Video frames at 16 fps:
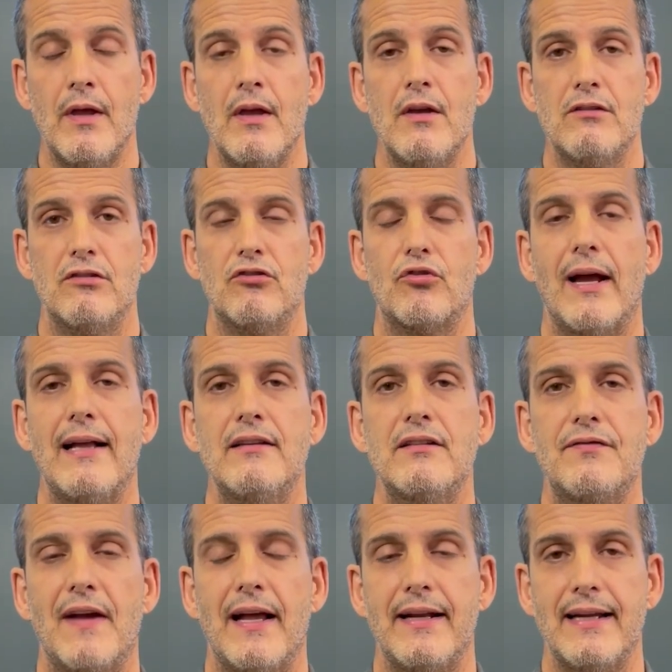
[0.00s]
So trans
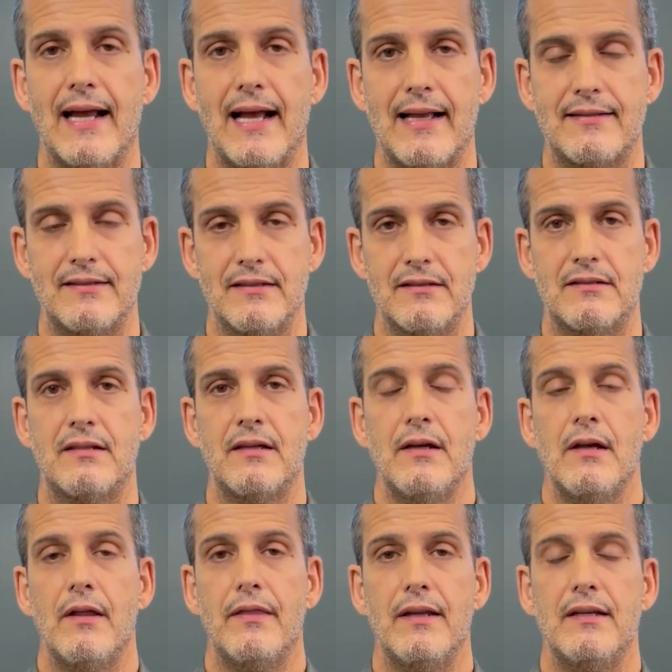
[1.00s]
fatty acids,
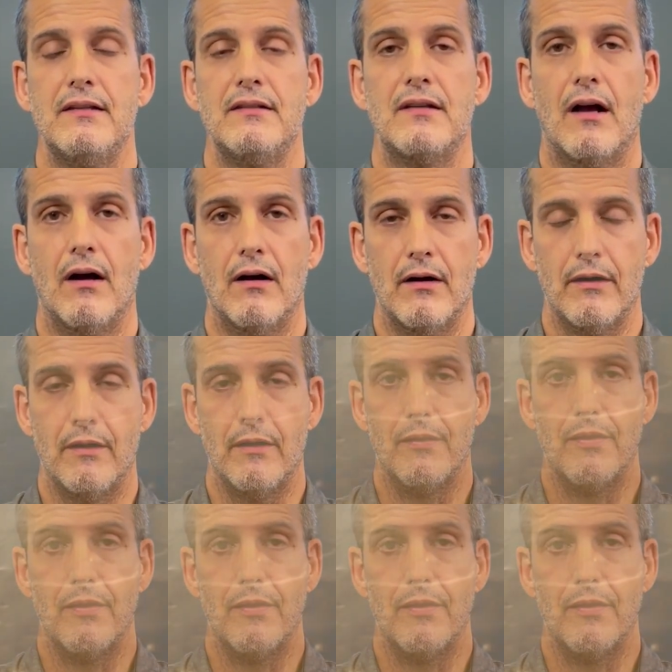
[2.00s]
these are